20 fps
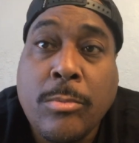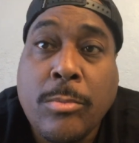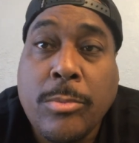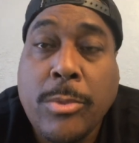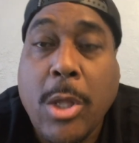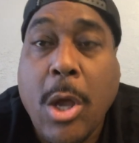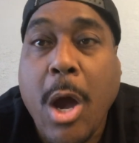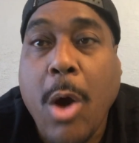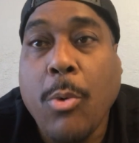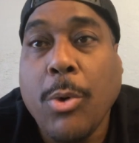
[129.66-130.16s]

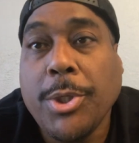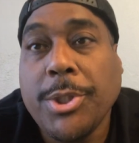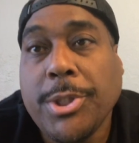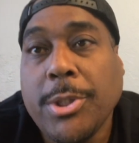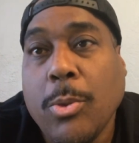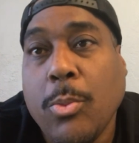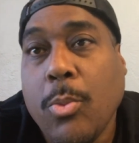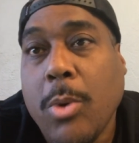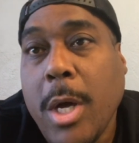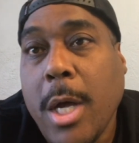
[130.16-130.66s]
Now, I wish
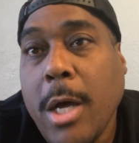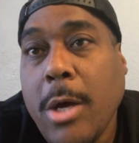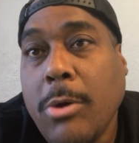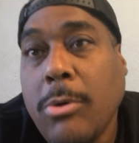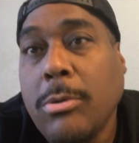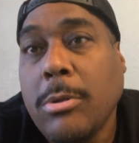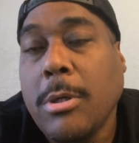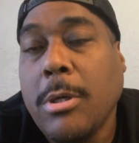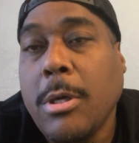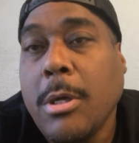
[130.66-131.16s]
him
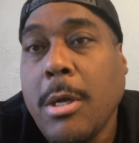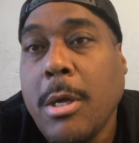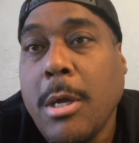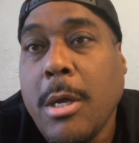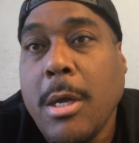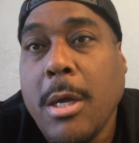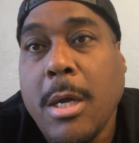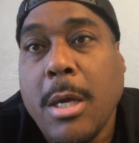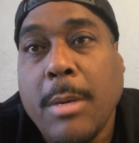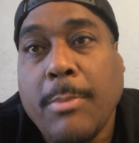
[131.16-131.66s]
well,
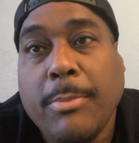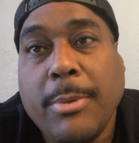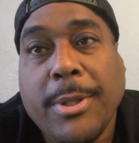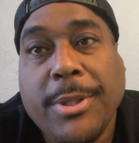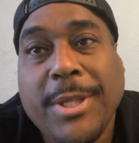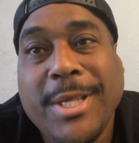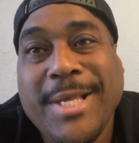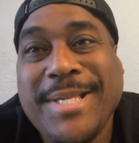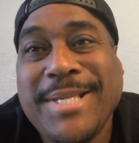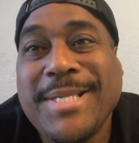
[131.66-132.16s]
but
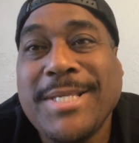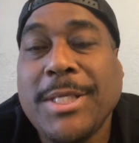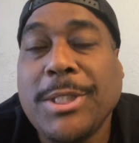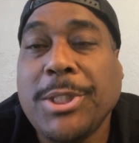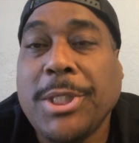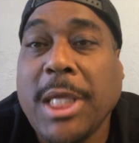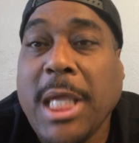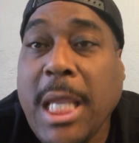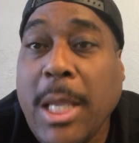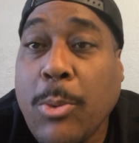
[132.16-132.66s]
this is a
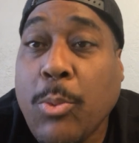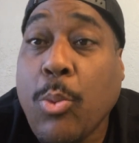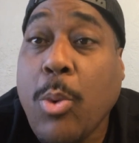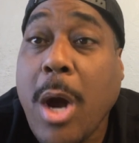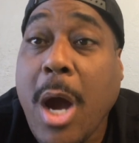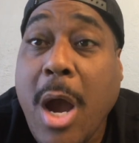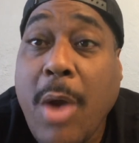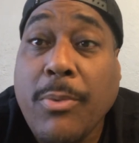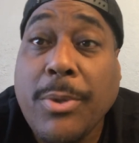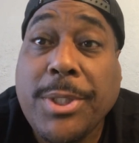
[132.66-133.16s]
deep
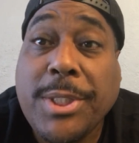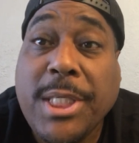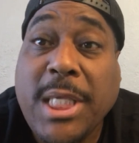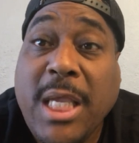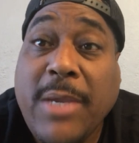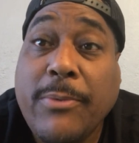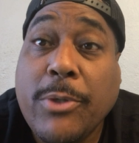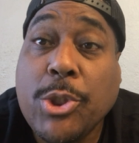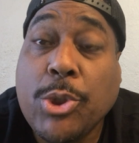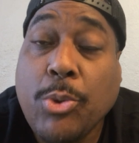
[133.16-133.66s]
wide
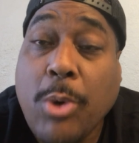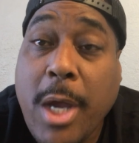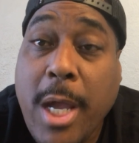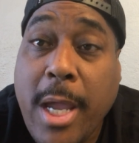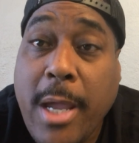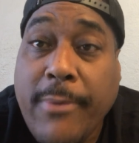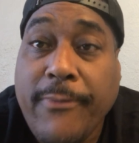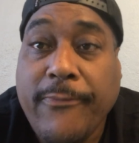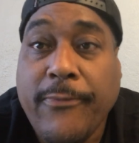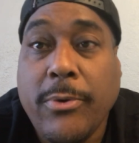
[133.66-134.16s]
receiver
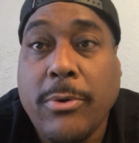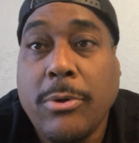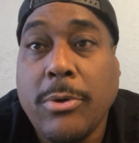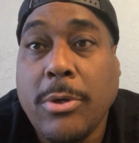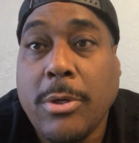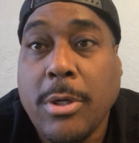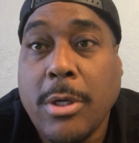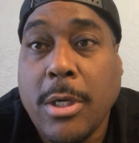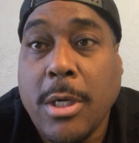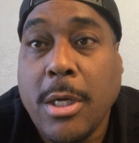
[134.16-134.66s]
draft.
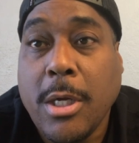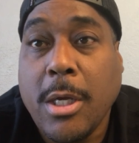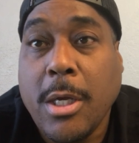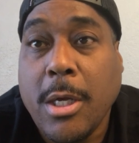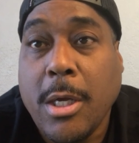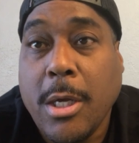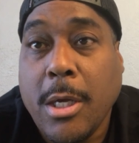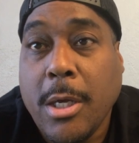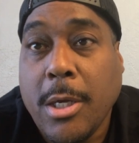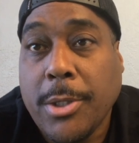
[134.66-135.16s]

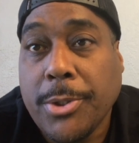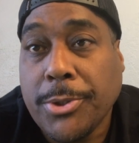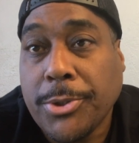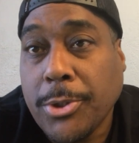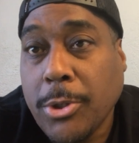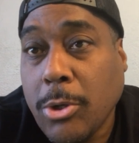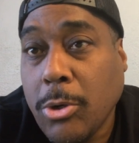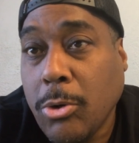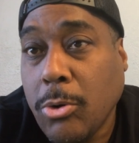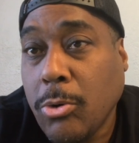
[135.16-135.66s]

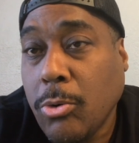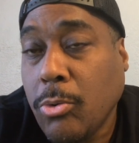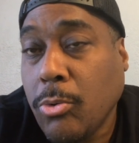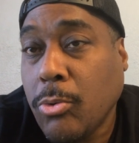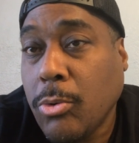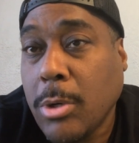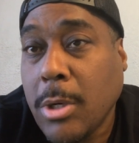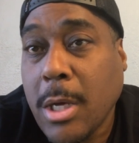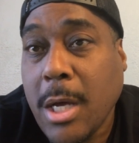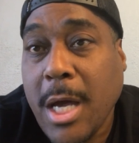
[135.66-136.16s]
So,
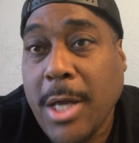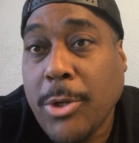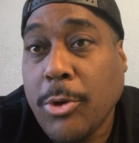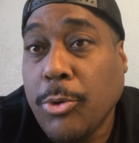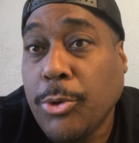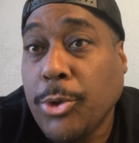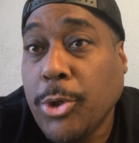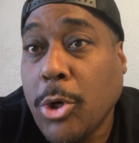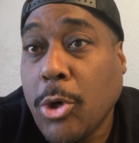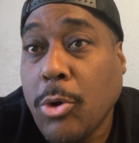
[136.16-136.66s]
I
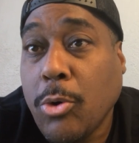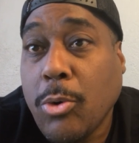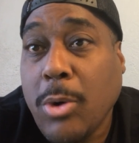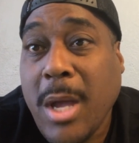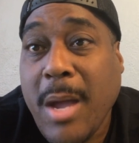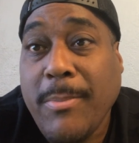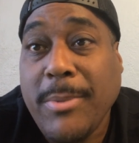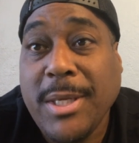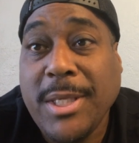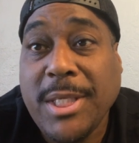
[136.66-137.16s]
don't know how
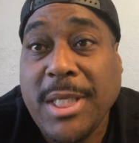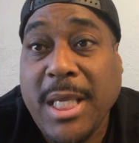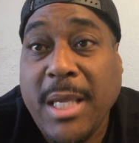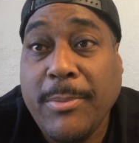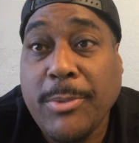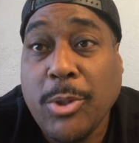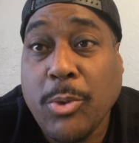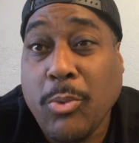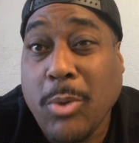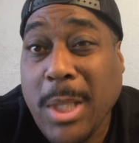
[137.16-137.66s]
many
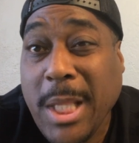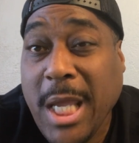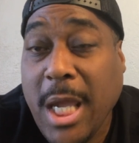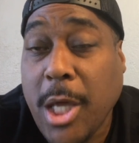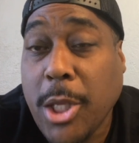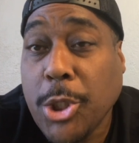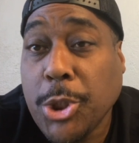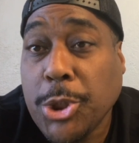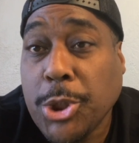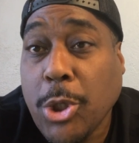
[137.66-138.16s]
teams are really going
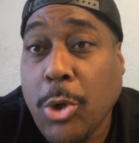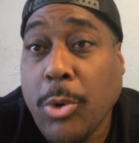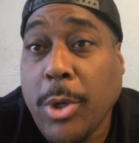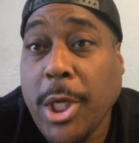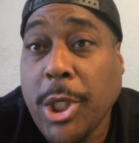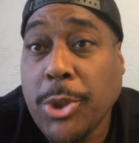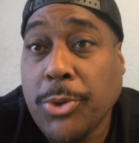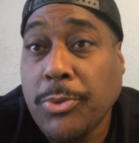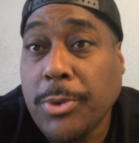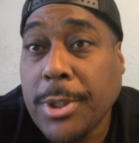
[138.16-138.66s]
to show
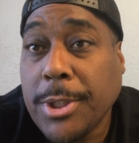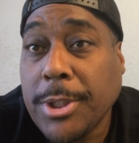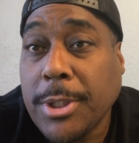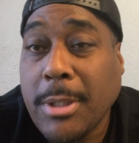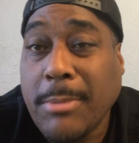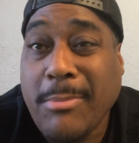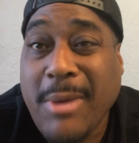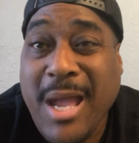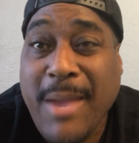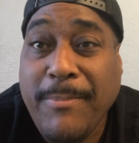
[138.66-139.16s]
interest. It
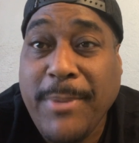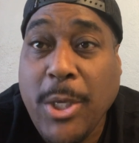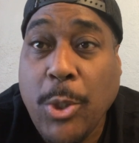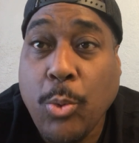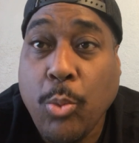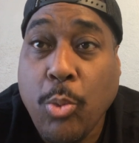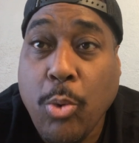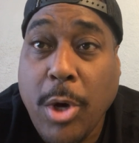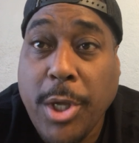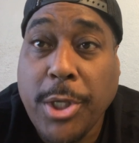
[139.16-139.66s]
might be
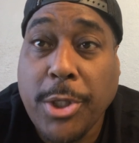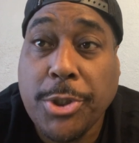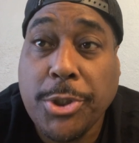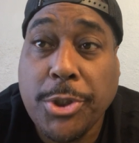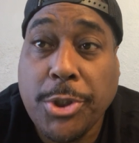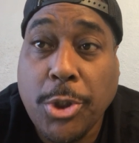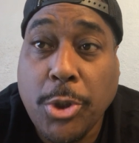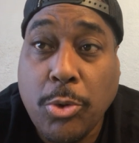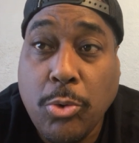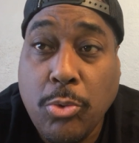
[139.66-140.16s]
one or
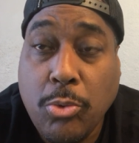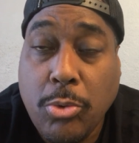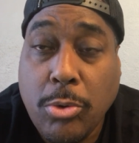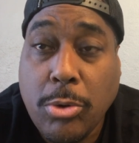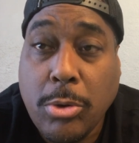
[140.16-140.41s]
two.